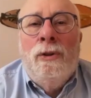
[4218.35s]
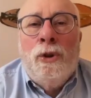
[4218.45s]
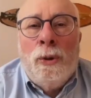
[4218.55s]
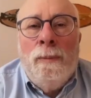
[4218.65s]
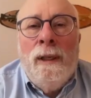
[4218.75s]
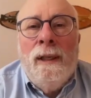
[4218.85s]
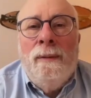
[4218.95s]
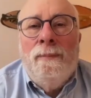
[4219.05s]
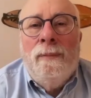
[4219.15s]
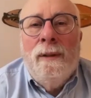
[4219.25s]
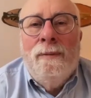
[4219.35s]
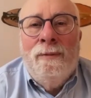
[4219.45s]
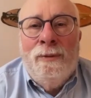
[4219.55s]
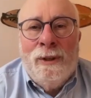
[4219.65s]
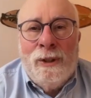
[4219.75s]
Germany,
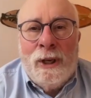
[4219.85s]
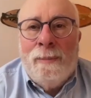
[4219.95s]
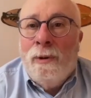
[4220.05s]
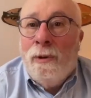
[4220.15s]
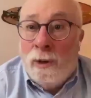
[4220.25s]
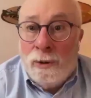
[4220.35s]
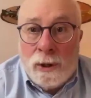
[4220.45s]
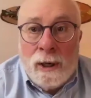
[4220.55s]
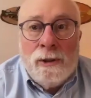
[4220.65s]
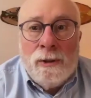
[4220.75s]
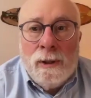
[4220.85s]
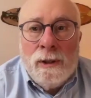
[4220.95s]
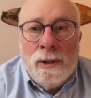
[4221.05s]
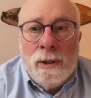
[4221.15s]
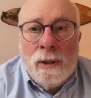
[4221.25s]
for example, or other
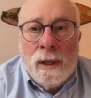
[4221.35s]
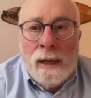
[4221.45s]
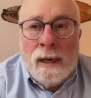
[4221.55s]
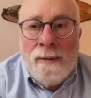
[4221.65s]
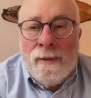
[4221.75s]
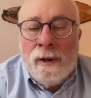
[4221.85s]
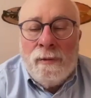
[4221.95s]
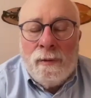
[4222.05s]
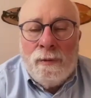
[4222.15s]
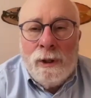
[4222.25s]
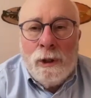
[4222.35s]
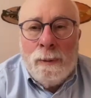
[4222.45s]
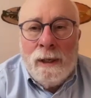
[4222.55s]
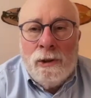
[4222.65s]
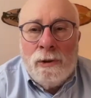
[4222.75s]
countries that have a different free
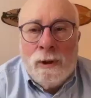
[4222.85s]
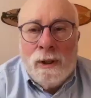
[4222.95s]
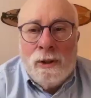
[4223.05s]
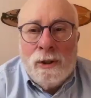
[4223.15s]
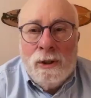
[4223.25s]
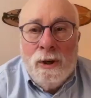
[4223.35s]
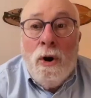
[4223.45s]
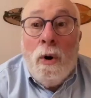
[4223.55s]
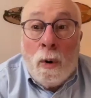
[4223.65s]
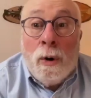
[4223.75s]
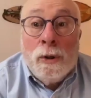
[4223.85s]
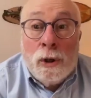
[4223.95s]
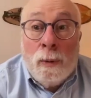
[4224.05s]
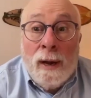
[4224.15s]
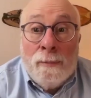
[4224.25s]
speech tradition
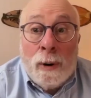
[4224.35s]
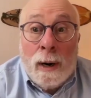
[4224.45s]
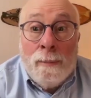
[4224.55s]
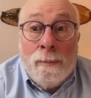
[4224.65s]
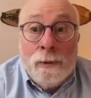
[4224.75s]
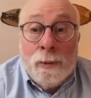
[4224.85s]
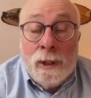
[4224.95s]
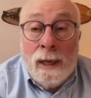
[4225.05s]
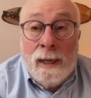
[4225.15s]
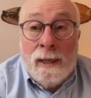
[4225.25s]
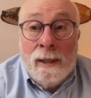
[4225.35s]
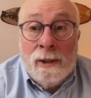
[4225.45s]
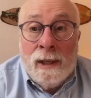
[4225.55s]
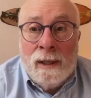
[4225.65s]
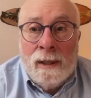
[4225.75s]
also have problems with hate. It's
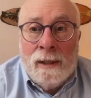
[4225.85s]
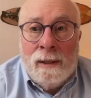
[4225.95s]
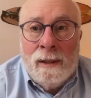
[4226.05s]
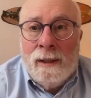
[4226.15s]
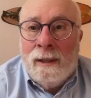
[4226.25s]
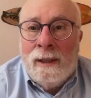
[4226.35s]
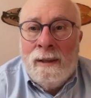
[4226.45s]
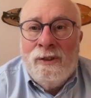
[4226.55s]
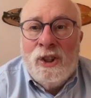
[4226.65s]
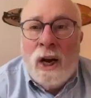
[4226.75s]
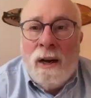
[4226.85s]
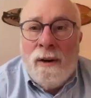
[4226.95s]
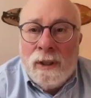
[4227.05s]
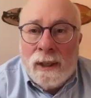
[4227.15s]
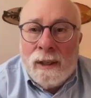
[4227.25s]
not like that they've
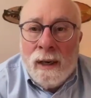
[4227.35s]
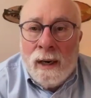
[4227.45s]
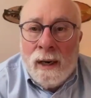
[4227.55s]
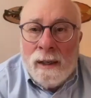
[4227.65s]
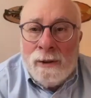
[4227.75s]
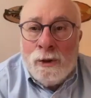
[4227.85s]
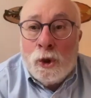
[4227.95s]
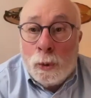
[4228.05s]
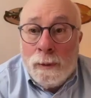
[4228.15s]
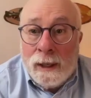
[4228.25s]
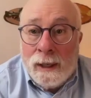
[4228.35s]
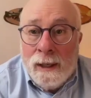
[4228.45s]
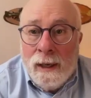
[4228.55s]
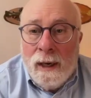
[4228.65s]
solved it in Germany.